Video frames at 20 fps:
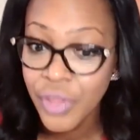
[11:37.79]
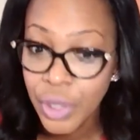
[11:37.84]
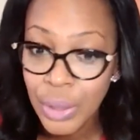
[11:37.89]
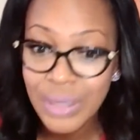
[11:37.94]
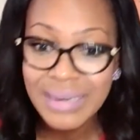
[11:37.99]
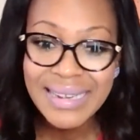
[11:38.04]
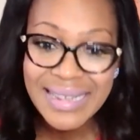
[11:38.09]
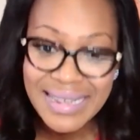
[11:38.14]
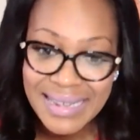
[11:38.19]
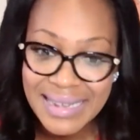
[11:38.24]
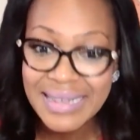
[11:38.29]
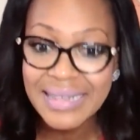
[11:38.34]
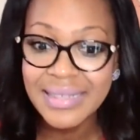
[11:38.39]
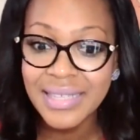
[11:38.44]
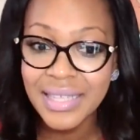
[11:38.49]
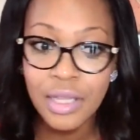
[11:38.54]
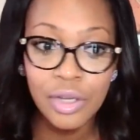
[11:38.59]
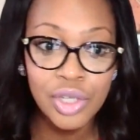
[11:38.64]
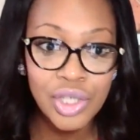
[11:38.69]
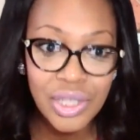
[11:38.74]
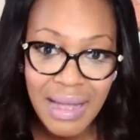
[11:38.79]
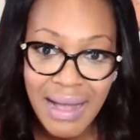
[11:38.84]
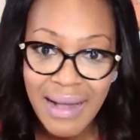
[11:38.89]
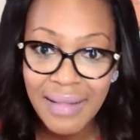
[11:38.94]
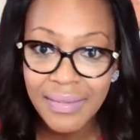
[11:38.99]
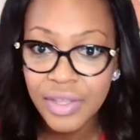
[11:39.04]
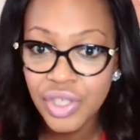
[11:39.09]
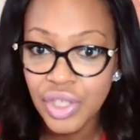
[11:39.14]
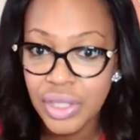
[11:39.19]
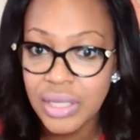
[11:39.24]
their needs, their
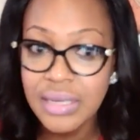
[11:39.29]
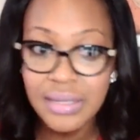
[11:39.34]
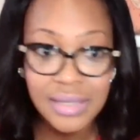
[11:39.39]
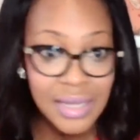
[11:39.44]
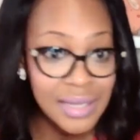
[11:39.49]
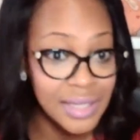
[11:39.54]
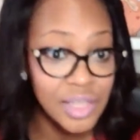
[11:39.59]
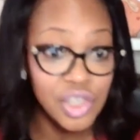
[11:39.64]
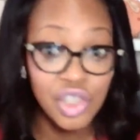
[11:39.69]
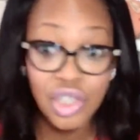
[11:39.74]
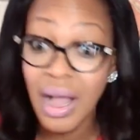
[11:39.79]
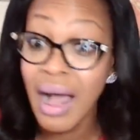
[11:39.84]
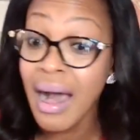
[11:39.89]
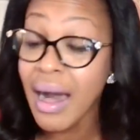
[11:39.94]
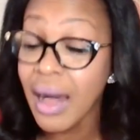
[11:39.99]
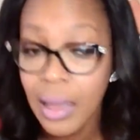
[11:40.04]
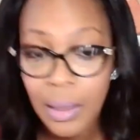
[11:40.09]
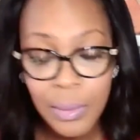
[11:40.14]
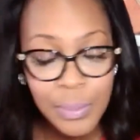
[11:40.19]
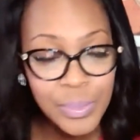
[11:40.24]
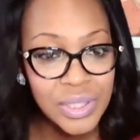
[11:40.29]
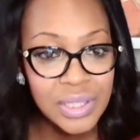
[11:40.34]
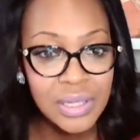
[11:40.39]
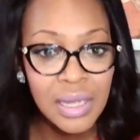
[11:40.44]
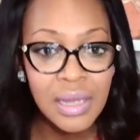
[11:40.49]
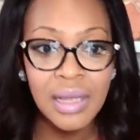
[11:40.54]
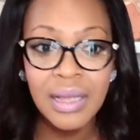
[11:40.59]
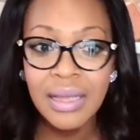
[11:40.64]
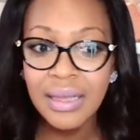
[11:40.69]
challenges? Is it jobs?